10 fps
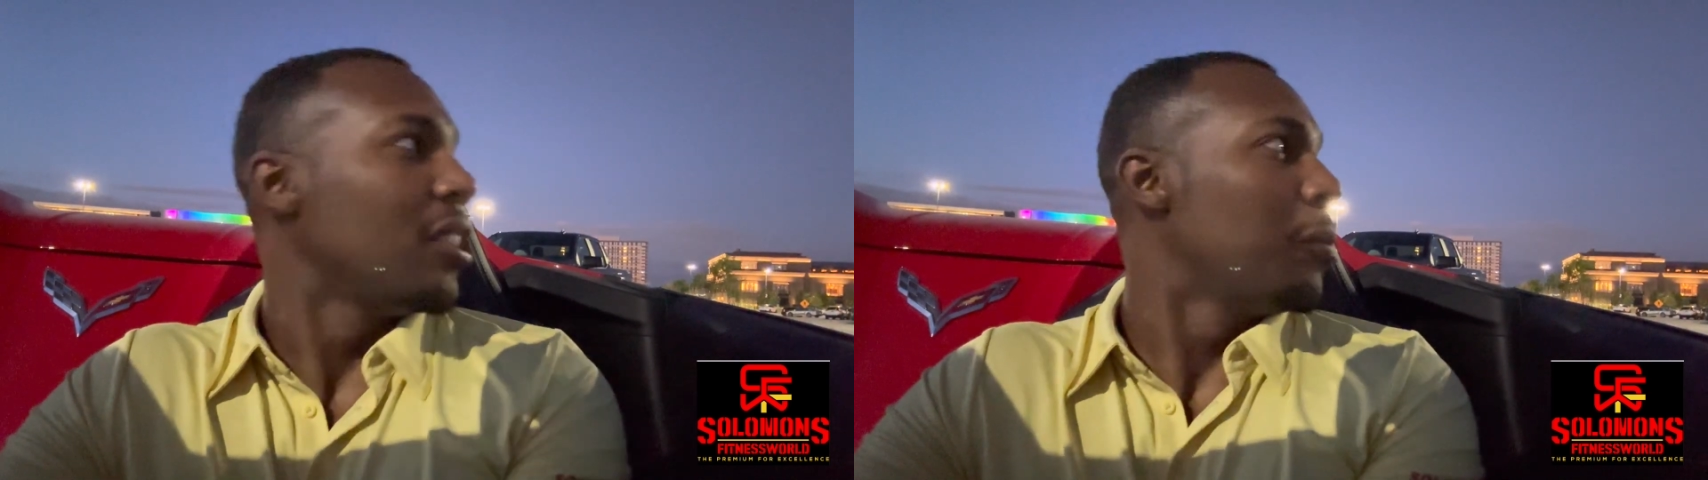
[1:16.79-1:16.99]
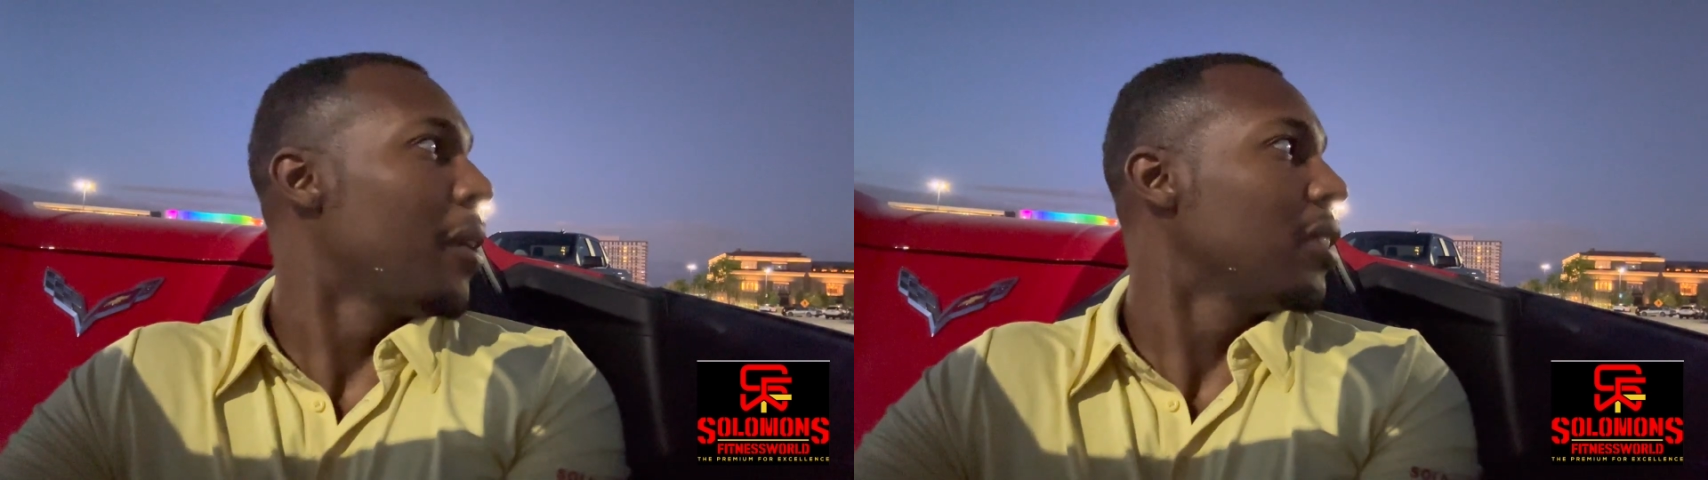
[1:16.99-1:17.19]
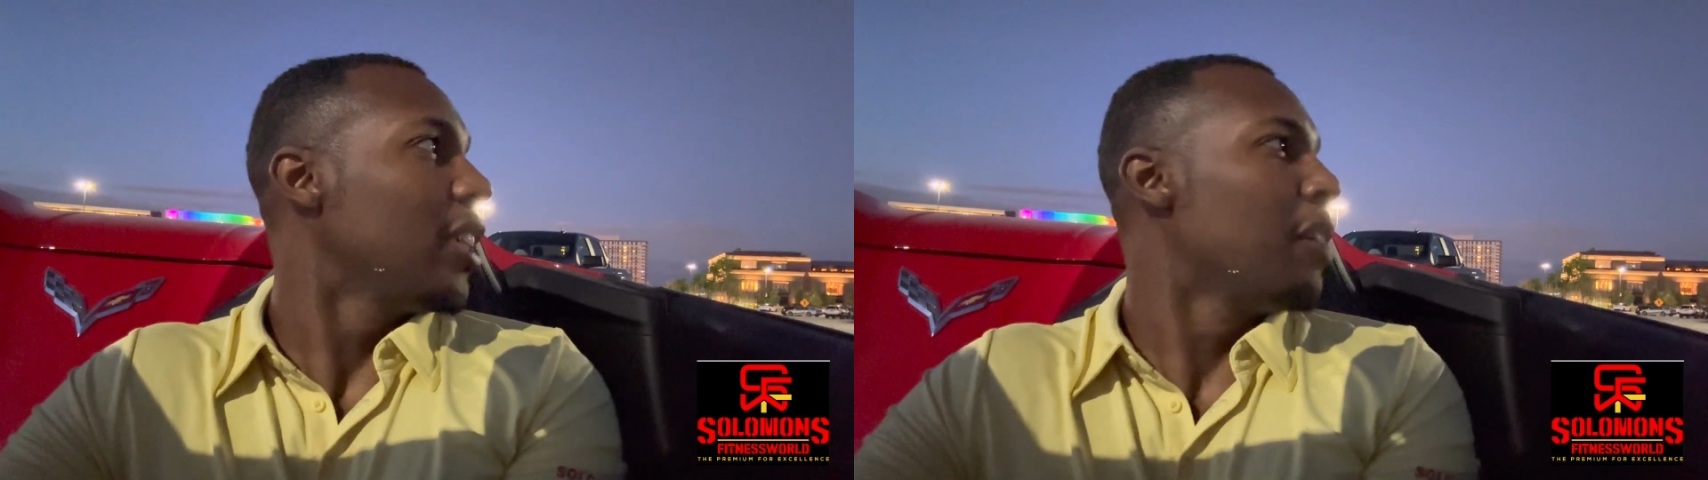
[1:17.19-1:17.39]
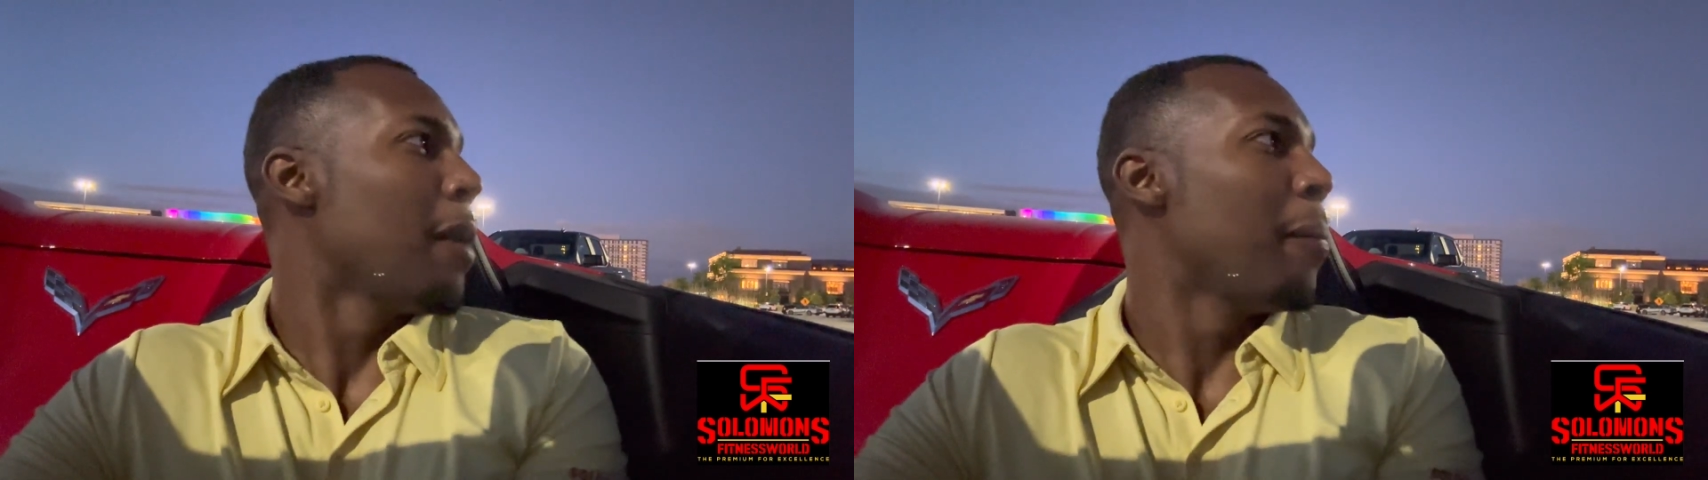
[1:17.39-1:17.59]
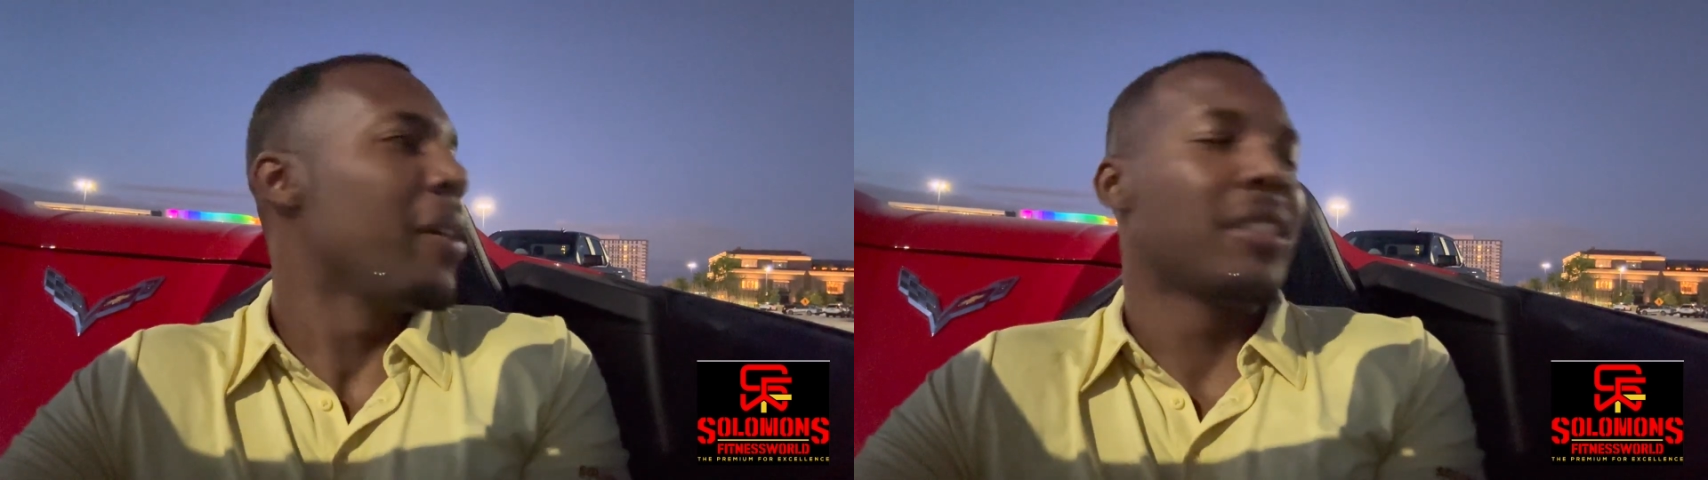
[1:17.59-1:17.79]
especially in my
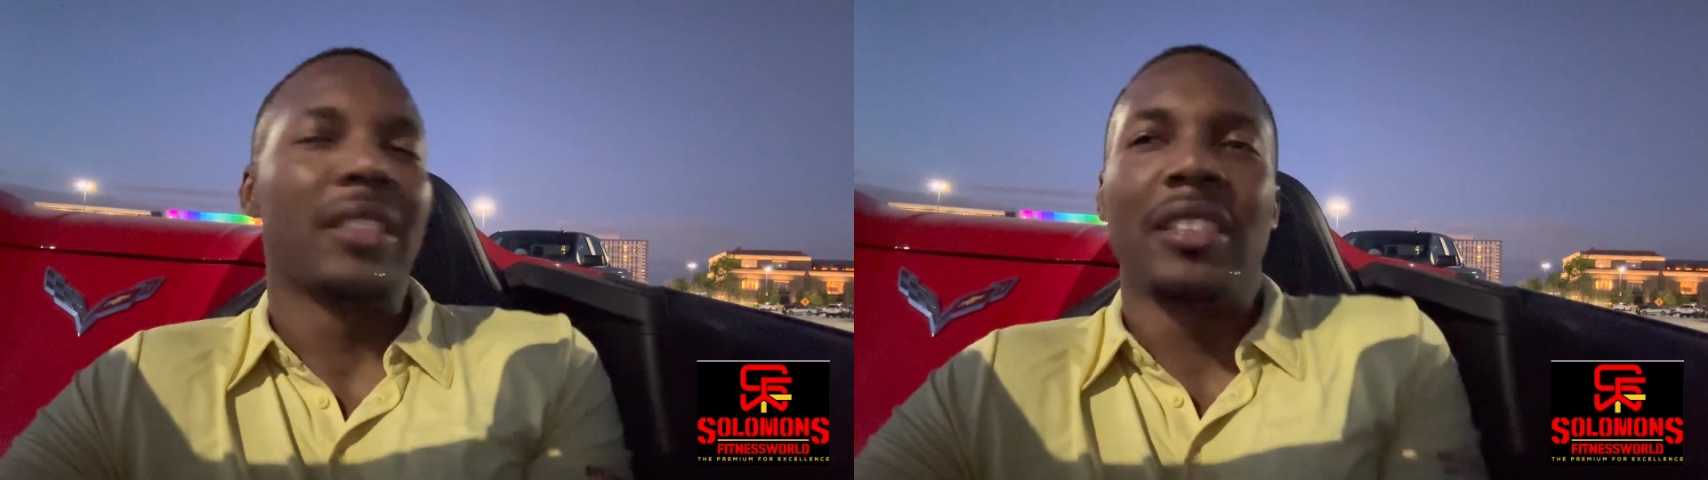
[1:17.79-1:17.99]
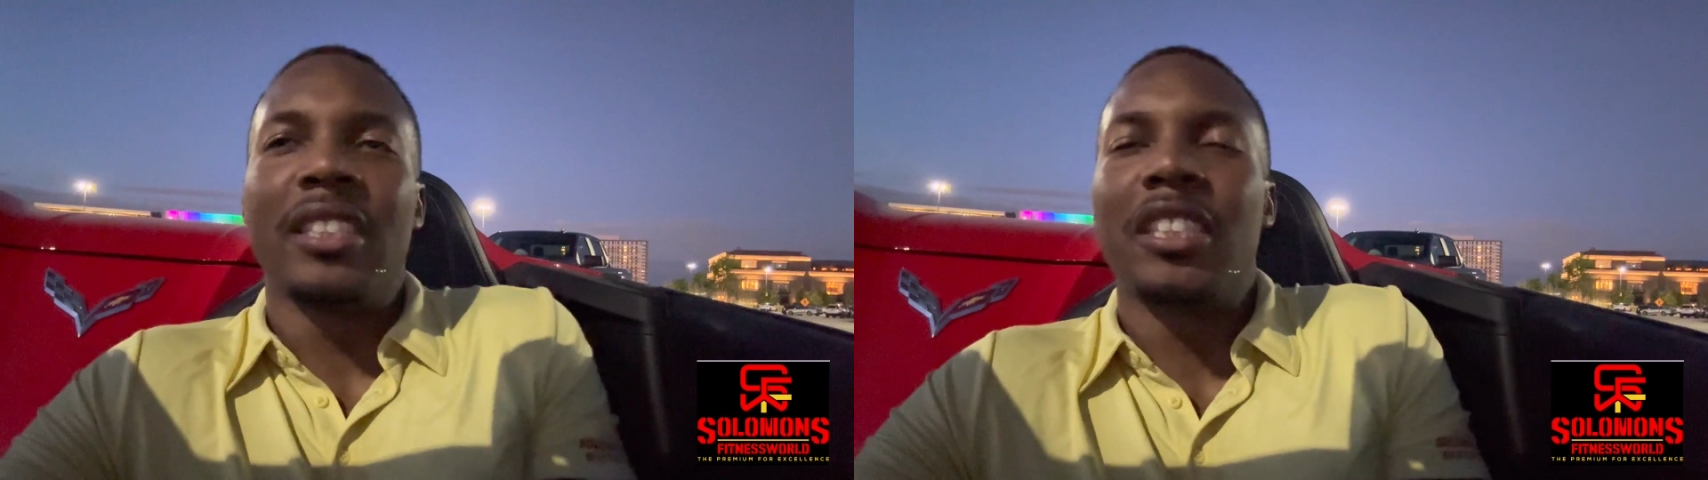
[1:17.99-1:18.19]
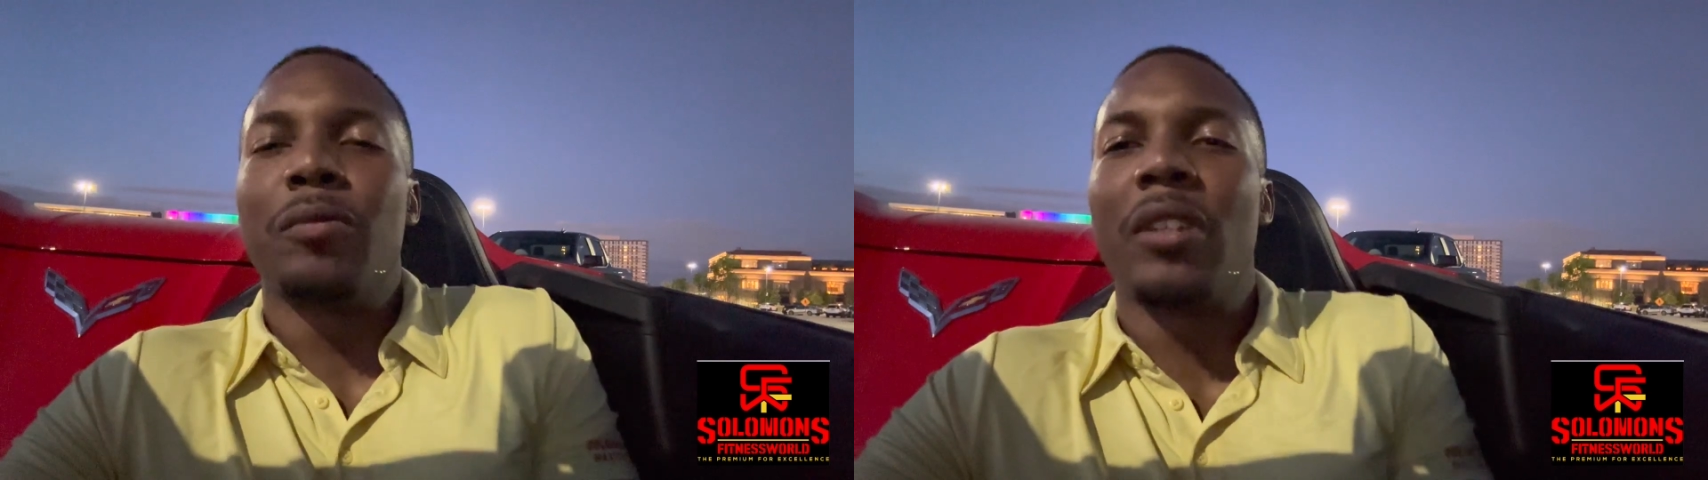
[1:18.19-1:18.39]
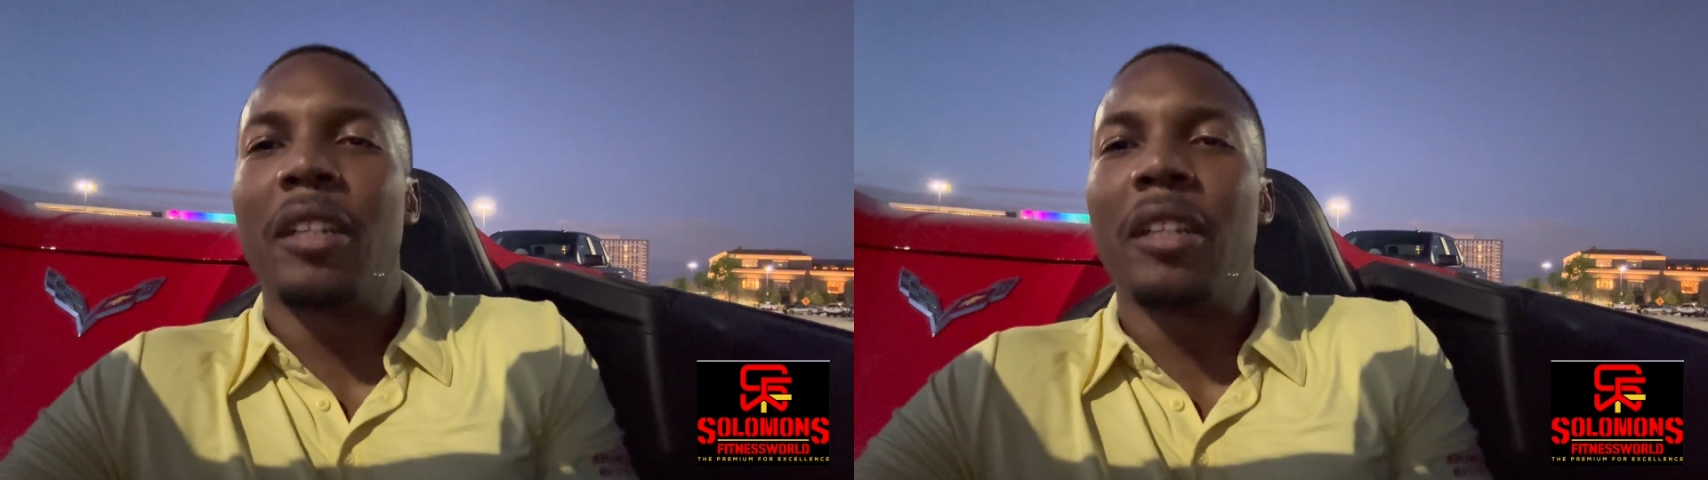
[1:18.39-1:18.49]
business this is one